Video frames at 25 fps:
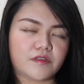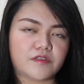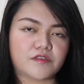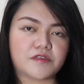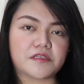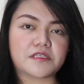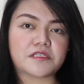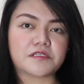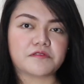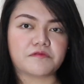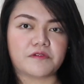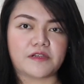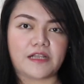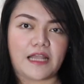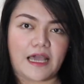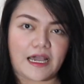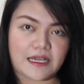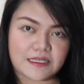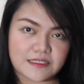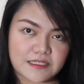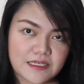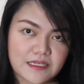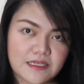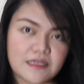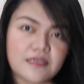just
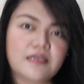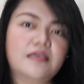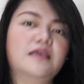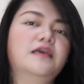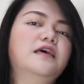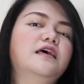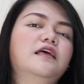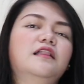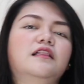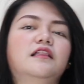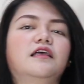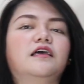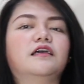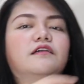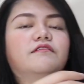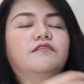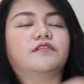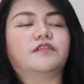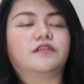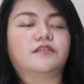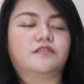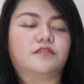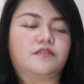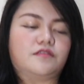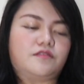relaxing. Like
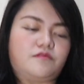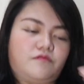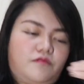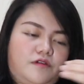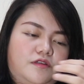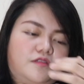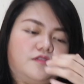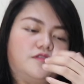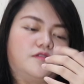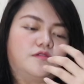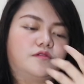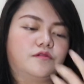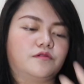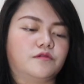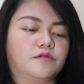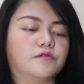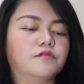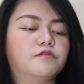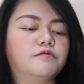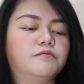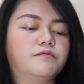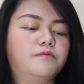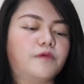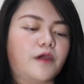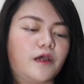when I just want
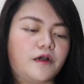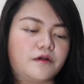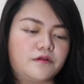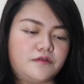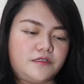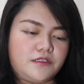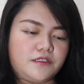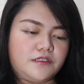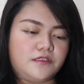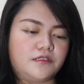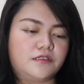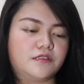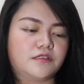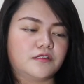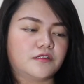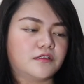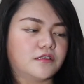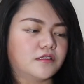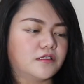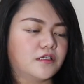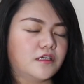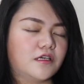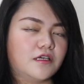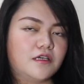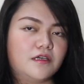to
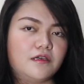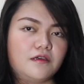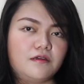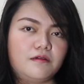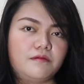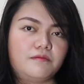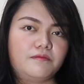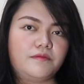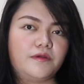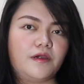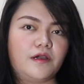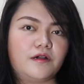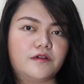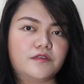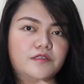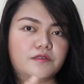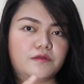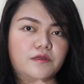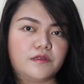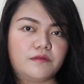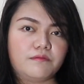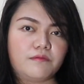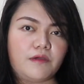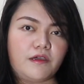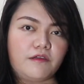browse
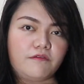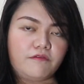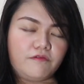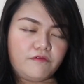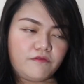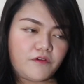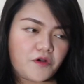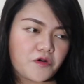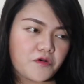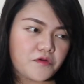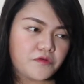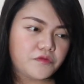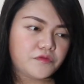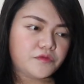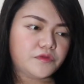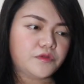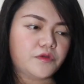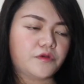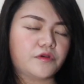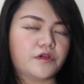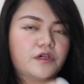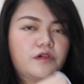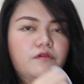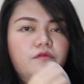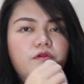with my phone
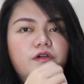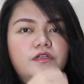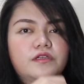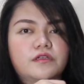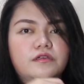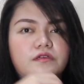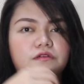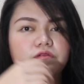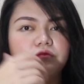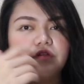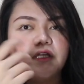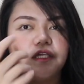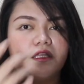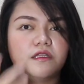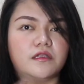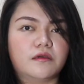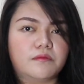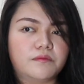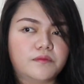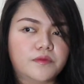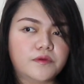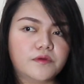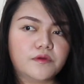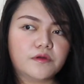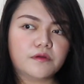or I want to read a
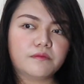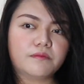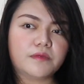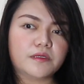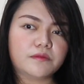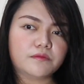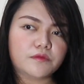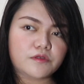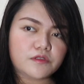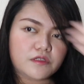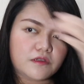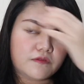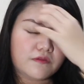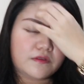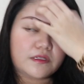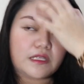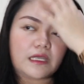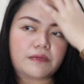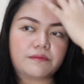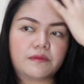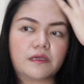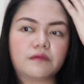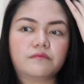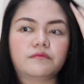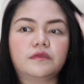book, but most of the
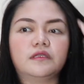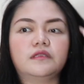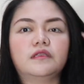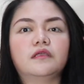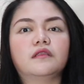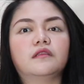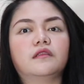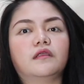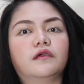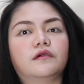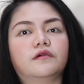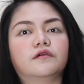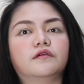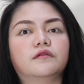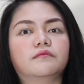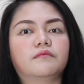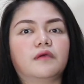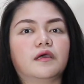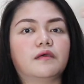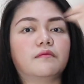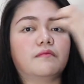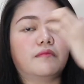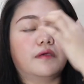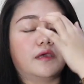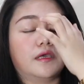time I'm reading there on
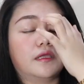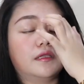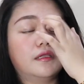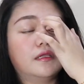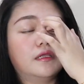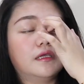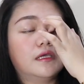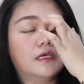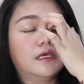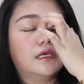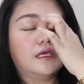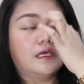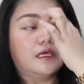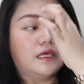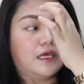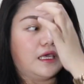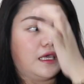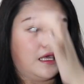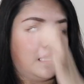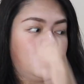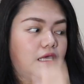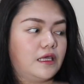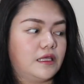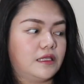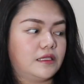my bed.
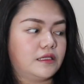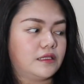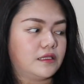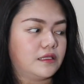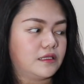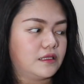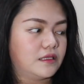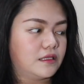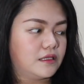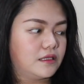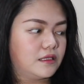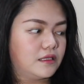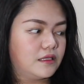And